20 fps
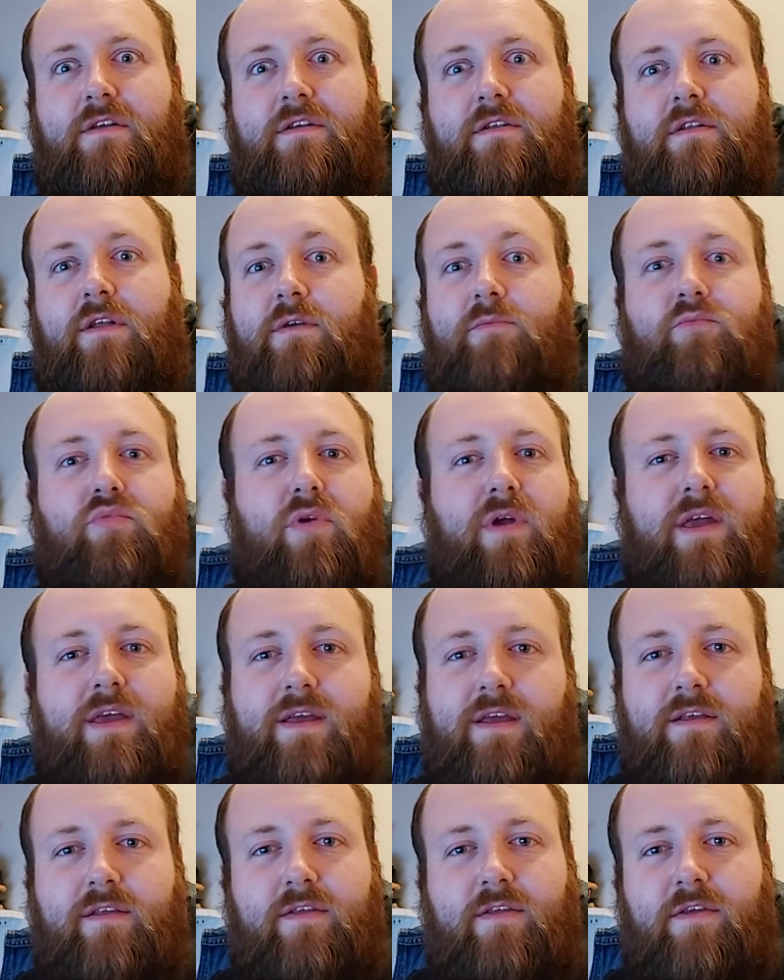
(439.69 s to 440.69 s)
like, break
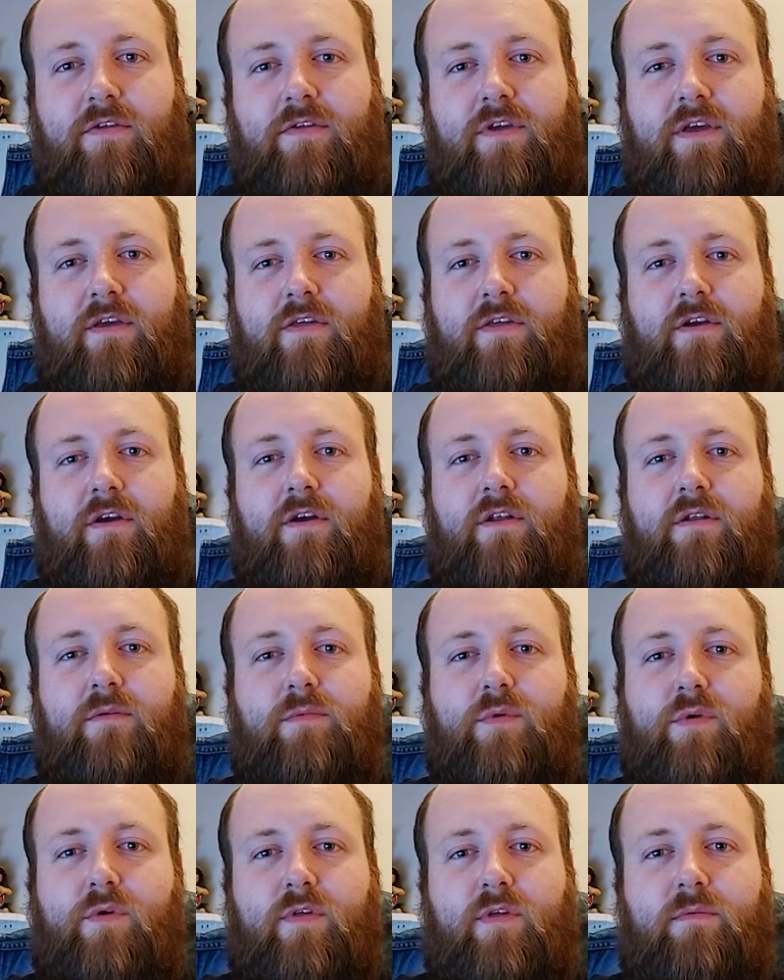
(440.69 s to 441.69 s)
into the asylum
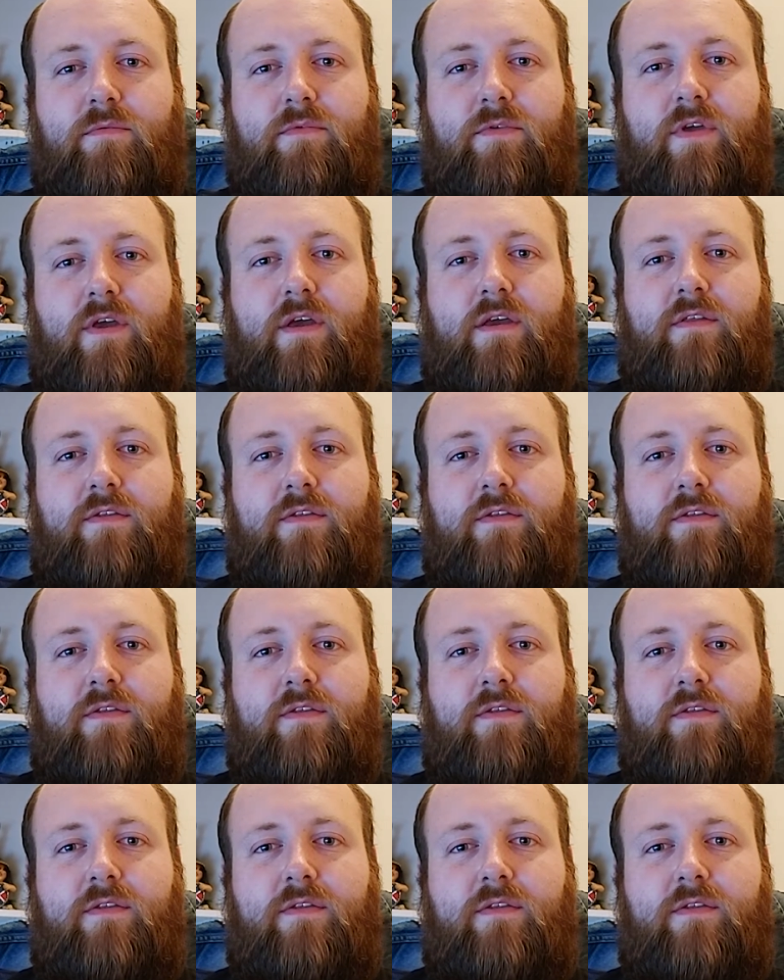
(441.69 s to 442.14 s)
or something,